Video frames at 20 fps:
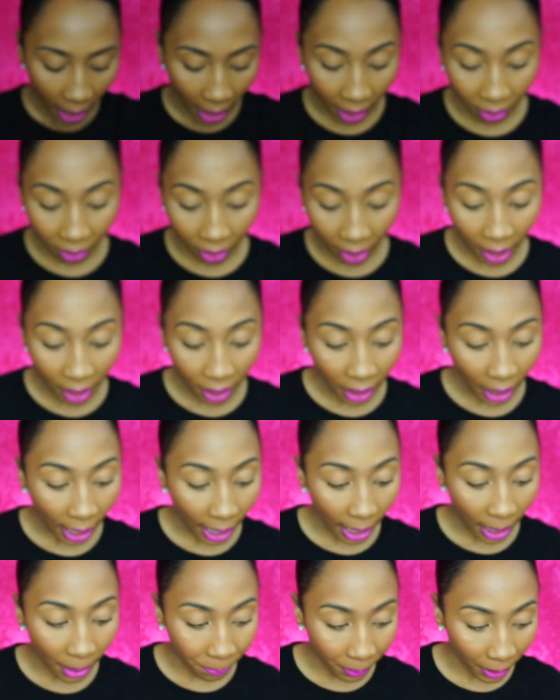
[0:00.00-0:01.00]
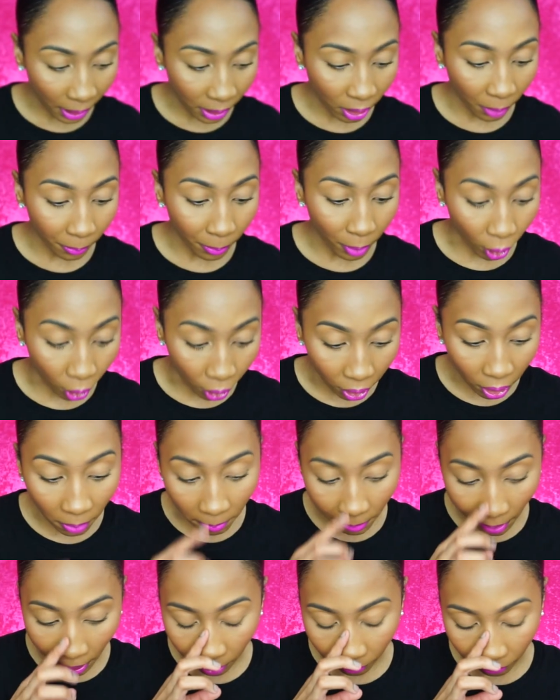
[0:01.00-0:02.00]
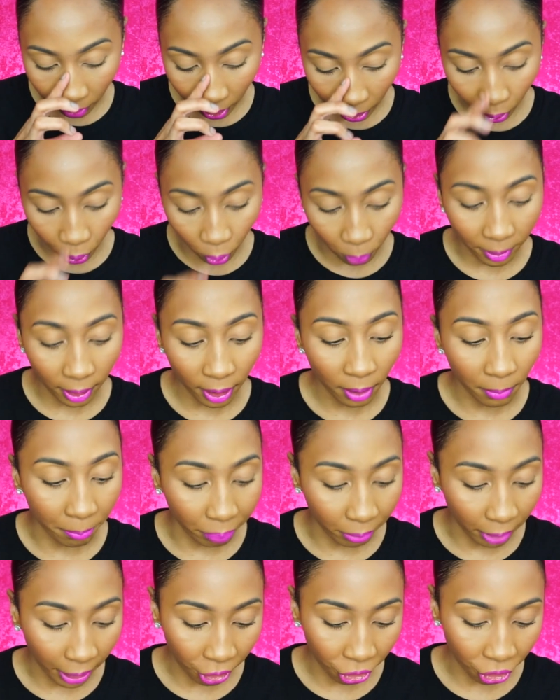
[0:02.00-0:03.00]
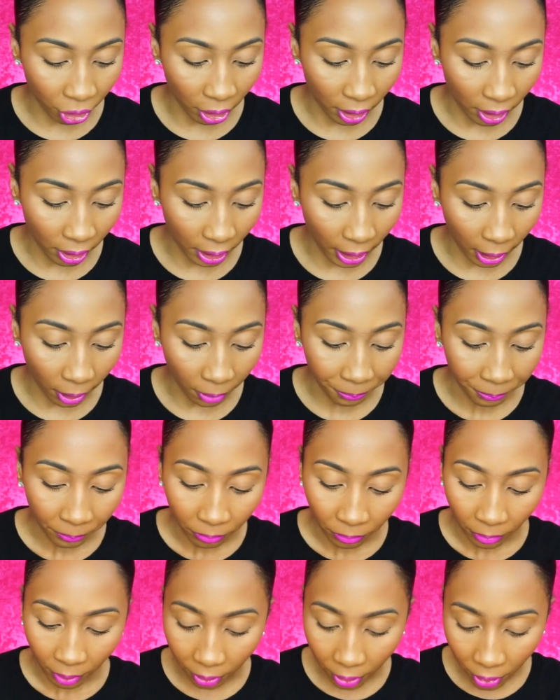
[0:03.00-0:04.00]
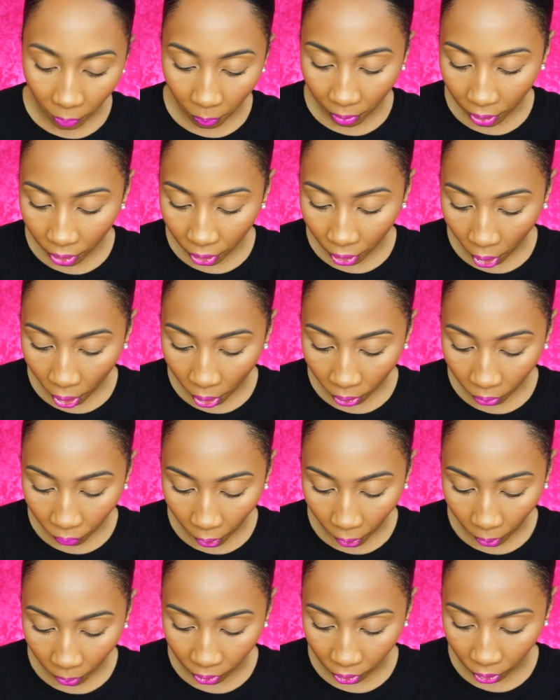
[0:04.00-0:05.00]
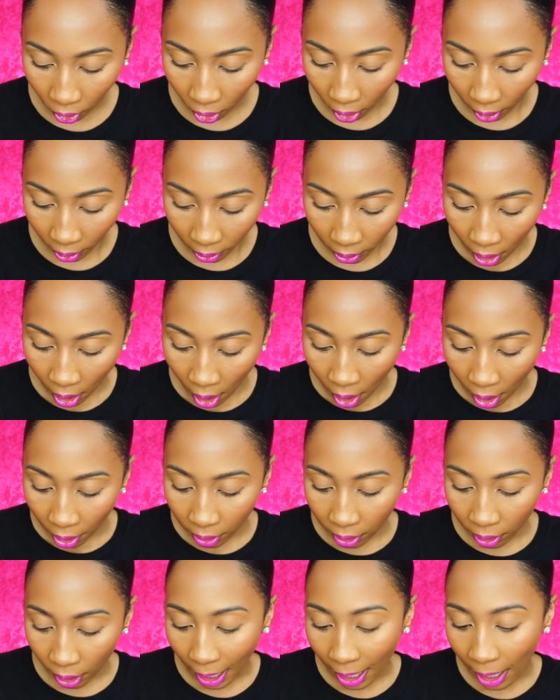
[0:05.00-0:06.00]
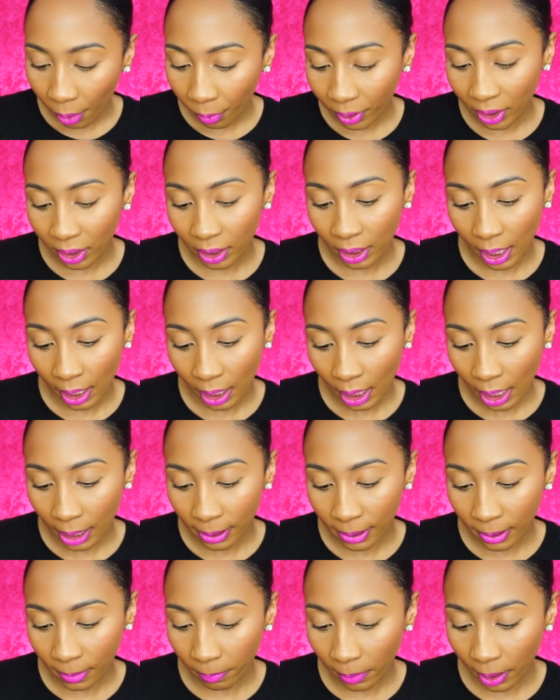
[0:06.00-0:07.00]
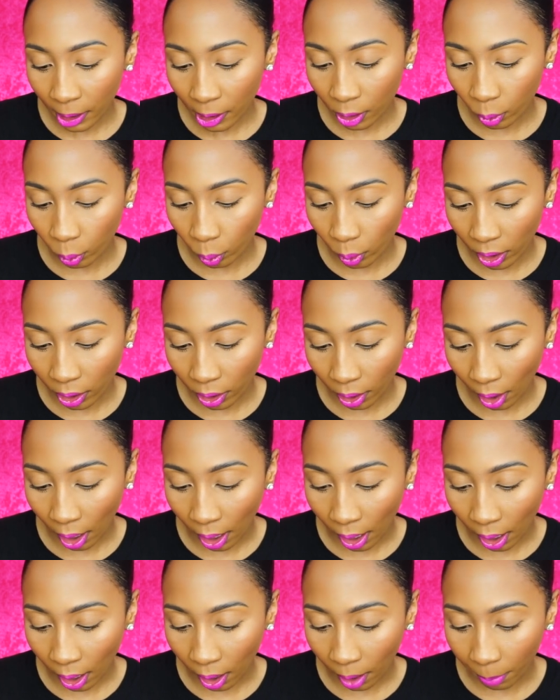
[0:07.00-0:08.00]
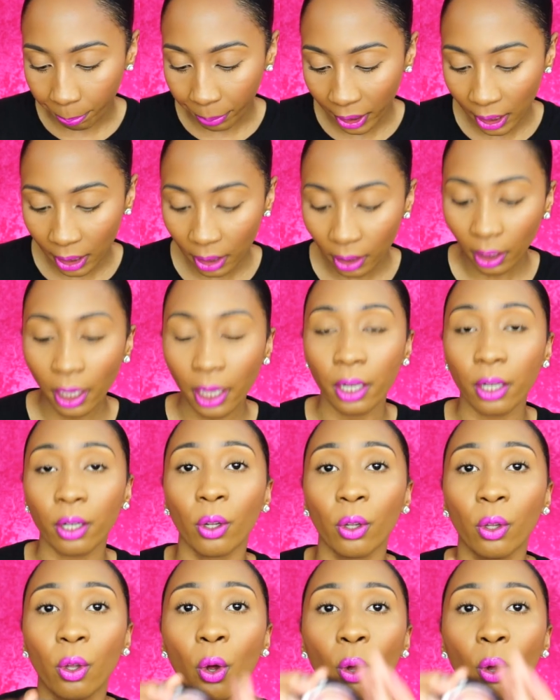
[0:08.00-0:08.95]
And then I picked up a good amount of their Lumi blushes. Now, this one is called Rose Dawn. I would say it's mixed with pink and